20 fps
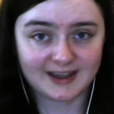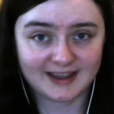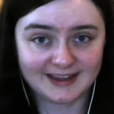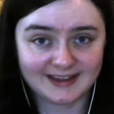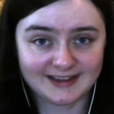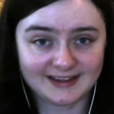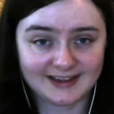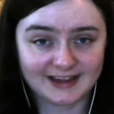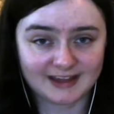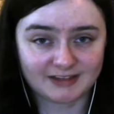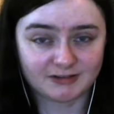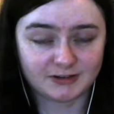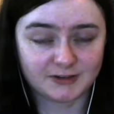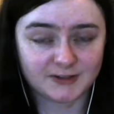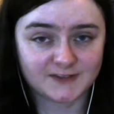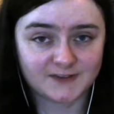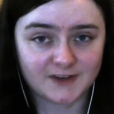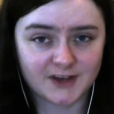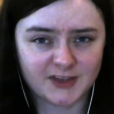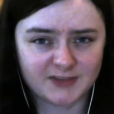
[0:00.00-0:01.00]
where he can get through to
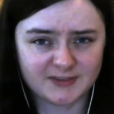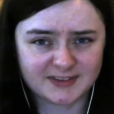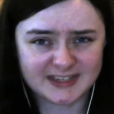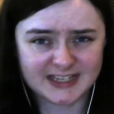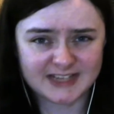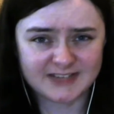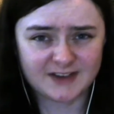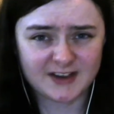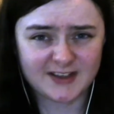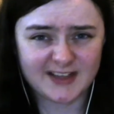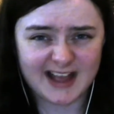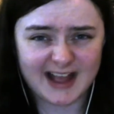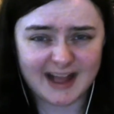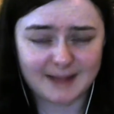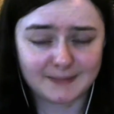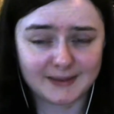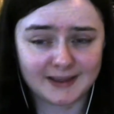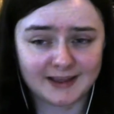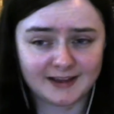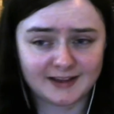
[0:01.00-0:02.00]
his father and see his father
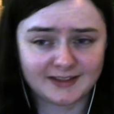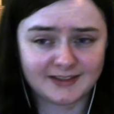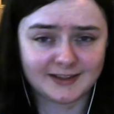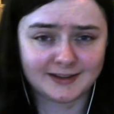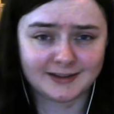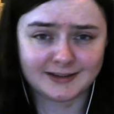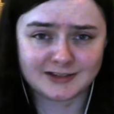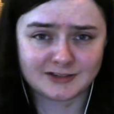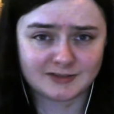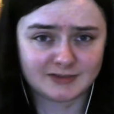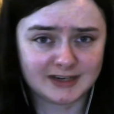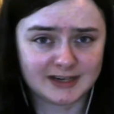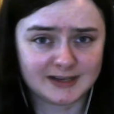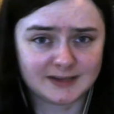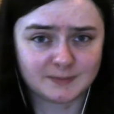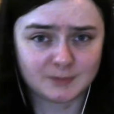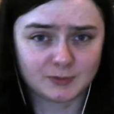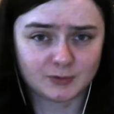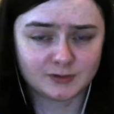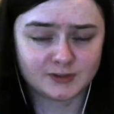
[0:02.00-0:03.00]
happy, I think is really
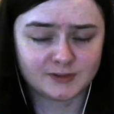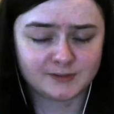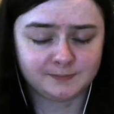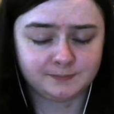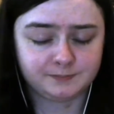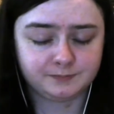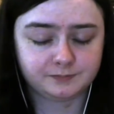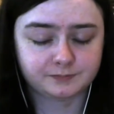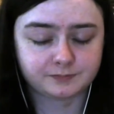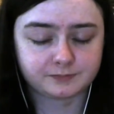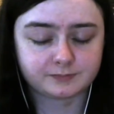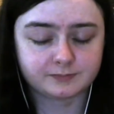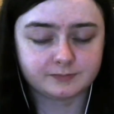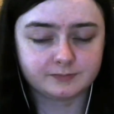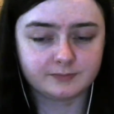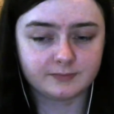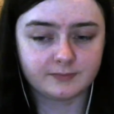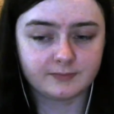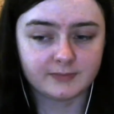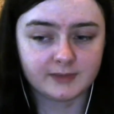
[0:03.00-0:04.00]
important.
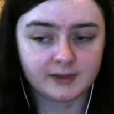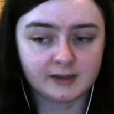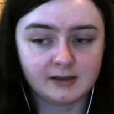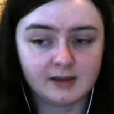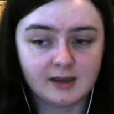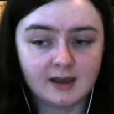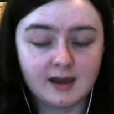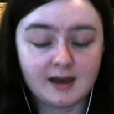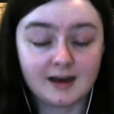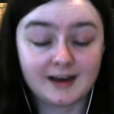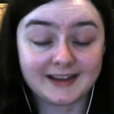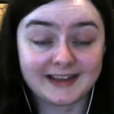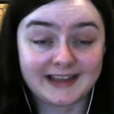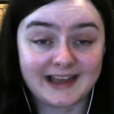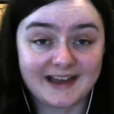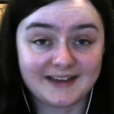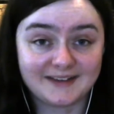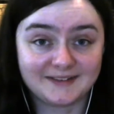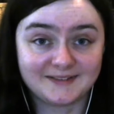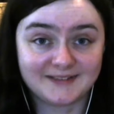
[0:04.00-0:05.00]
I
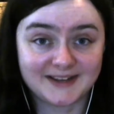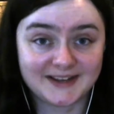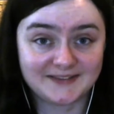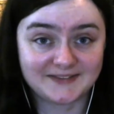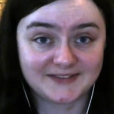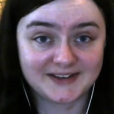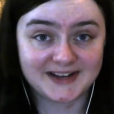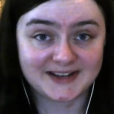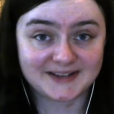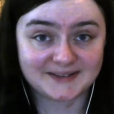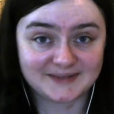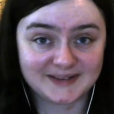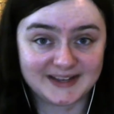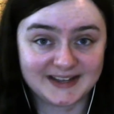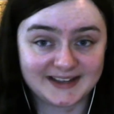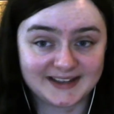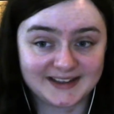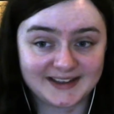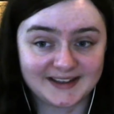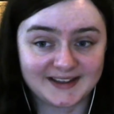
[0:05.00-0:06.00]
cannot wait for next
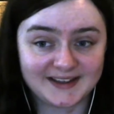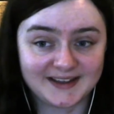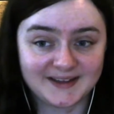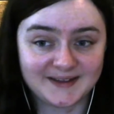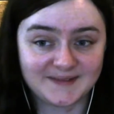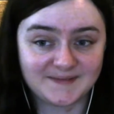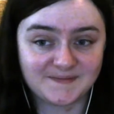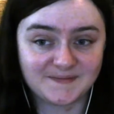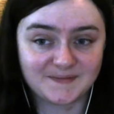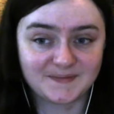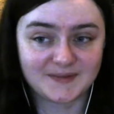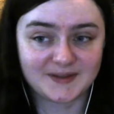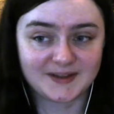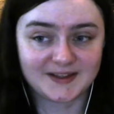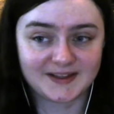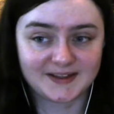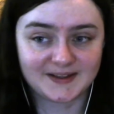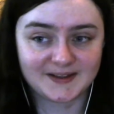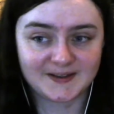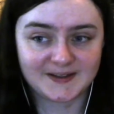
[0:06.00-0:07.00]
week. Um,
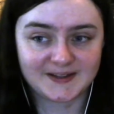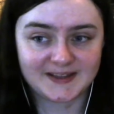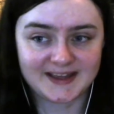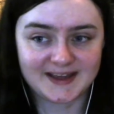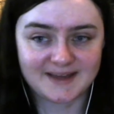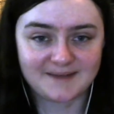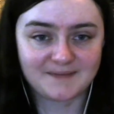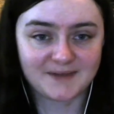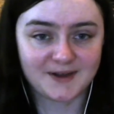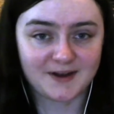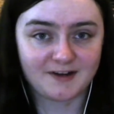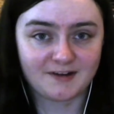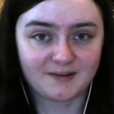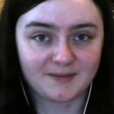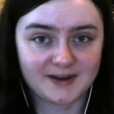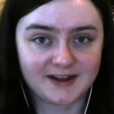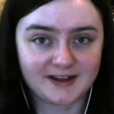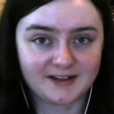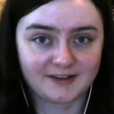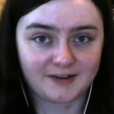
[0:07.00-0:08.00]
yeah, Kara
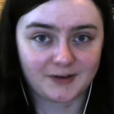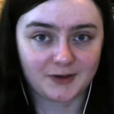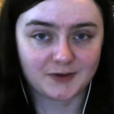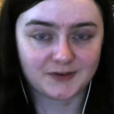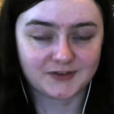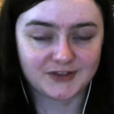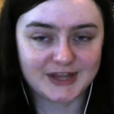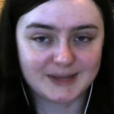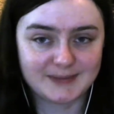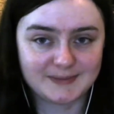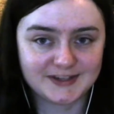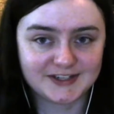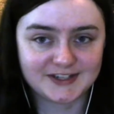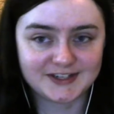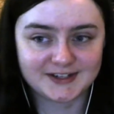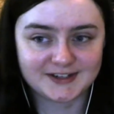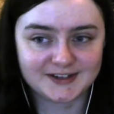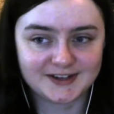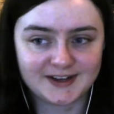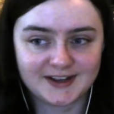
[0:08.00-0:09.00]
and Mon-El going off on their
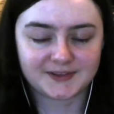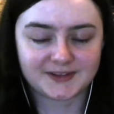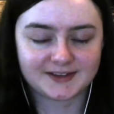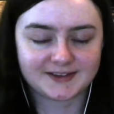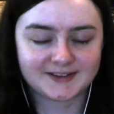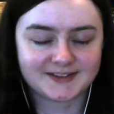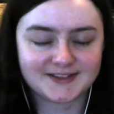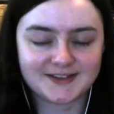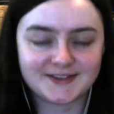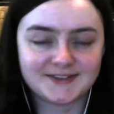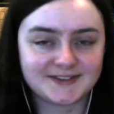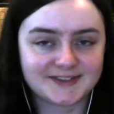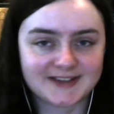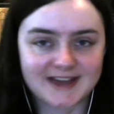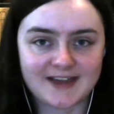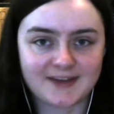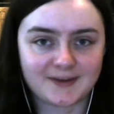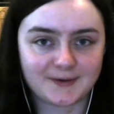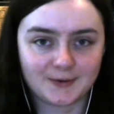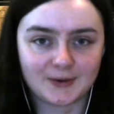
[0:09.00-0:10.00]
mission. Just those two
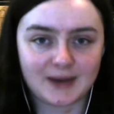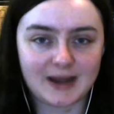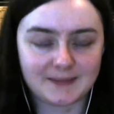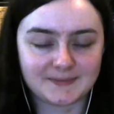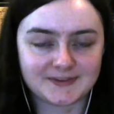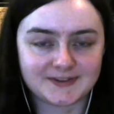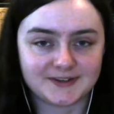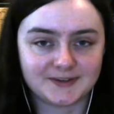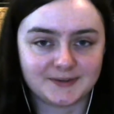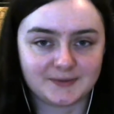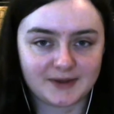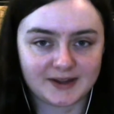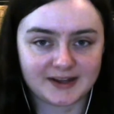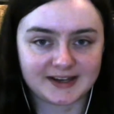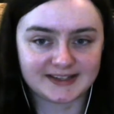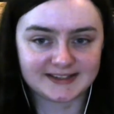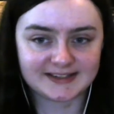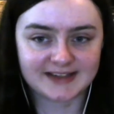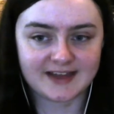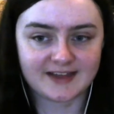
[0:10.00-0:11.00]
together, all episode
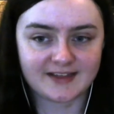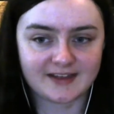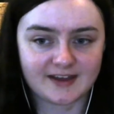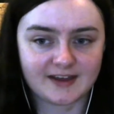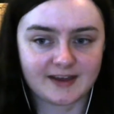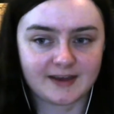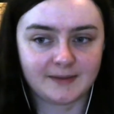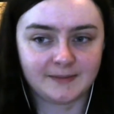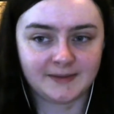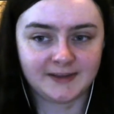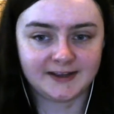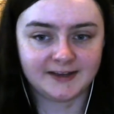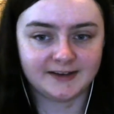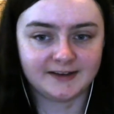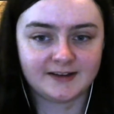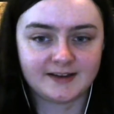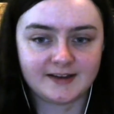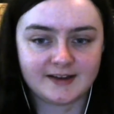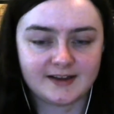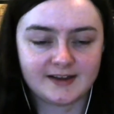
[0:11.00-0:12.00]
working together. I
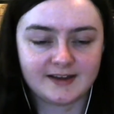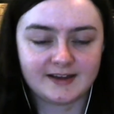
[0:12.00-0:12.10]
mean,